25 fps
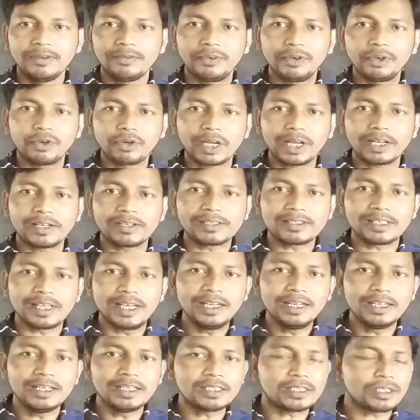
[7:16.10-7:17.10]
you can
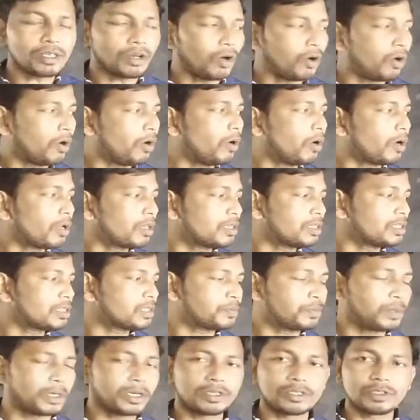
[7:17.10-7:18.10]
change all these
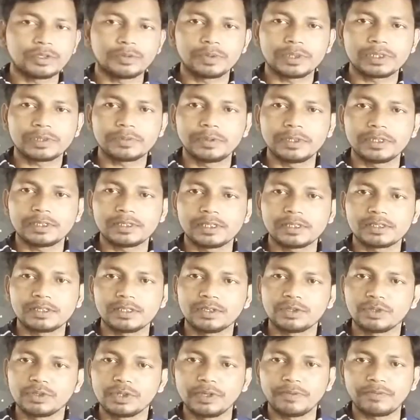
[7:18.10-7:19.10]
parts of speeches
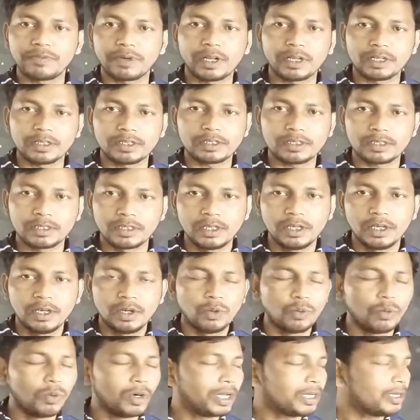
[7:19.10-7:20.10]
into different
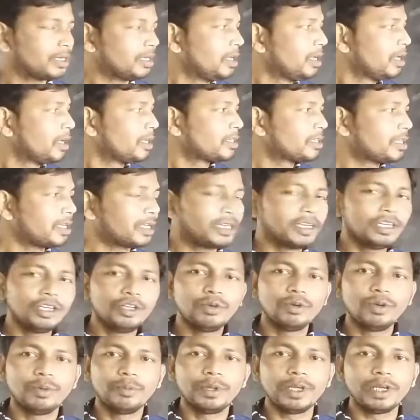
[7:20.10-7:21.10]
one, then
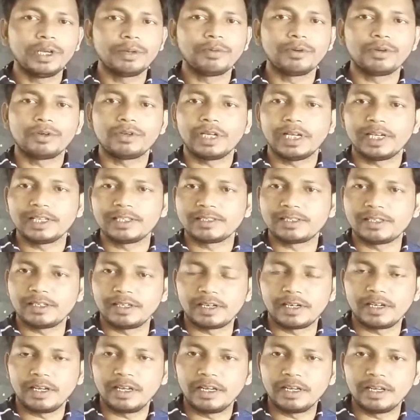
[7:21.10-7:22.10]
you will be able to
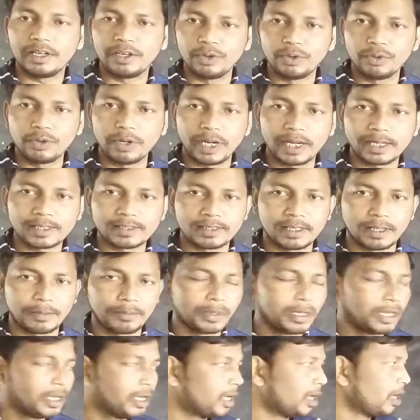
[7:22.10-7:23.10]
answer in your exam.
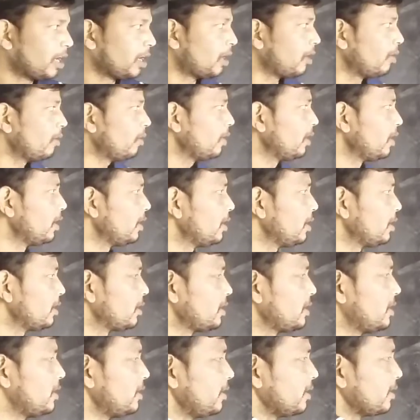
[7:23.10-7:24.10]
How?
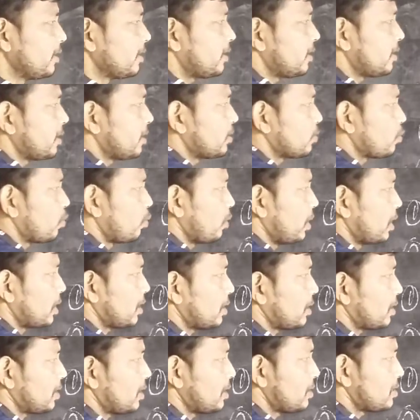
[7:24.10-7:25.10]
Here
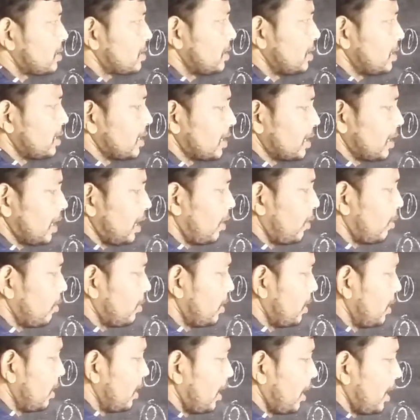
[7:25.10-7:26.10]
one thing is written
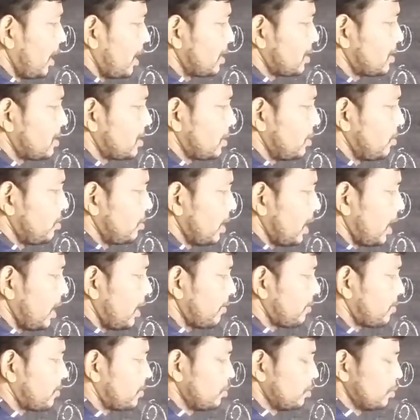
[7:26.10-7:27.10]
noun, and you
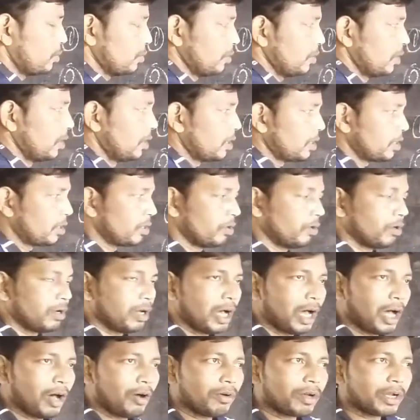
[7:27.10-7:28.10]
have to know
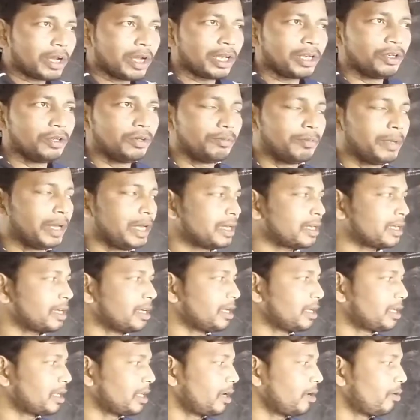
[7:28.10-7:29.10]
how can you make
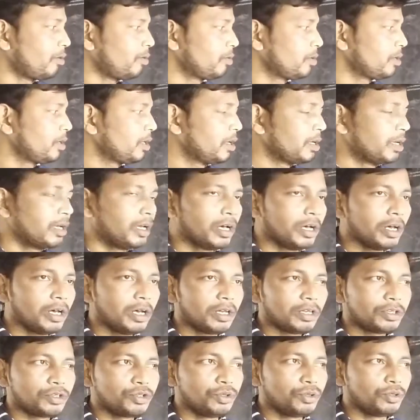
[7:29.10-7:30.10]
a noun
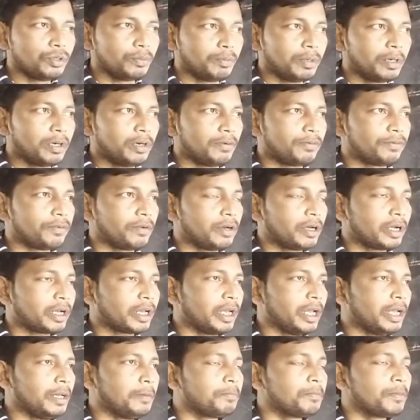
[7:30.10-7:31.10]
to the verb.
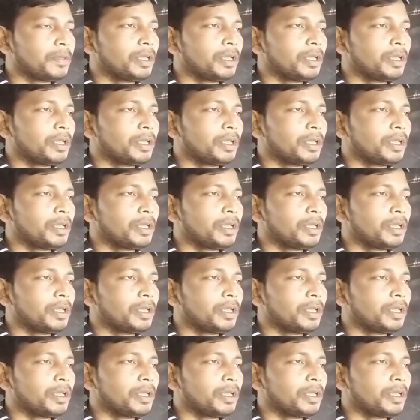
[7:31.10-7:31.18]
Okay,